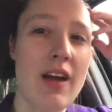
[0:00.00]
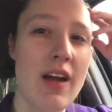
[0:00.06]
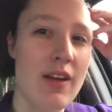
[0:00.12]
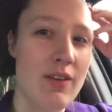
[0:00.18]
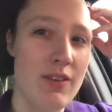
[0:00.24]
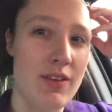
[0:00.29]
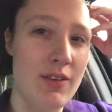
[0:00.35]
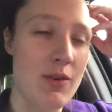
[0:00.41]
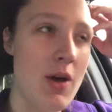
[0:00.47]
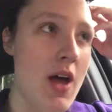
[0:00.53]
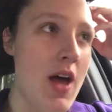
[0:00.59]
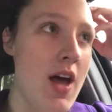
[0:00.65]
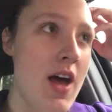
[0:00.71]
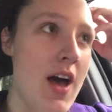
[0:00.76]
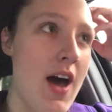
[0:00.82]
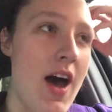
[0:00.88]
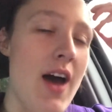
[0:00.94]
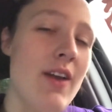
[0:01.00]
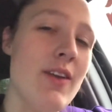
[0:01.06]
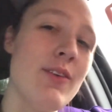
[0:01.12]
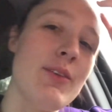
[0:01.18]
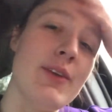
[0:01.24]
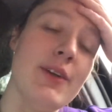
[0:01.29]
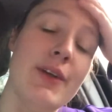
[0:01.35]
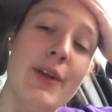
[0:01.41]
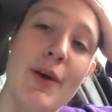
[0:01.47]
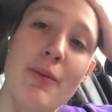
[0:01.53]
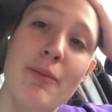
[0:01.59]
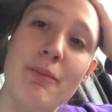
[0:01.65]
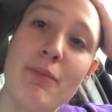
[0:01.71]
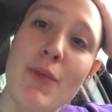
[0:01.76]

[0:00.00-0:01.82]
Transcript: I don't know. I don't really know.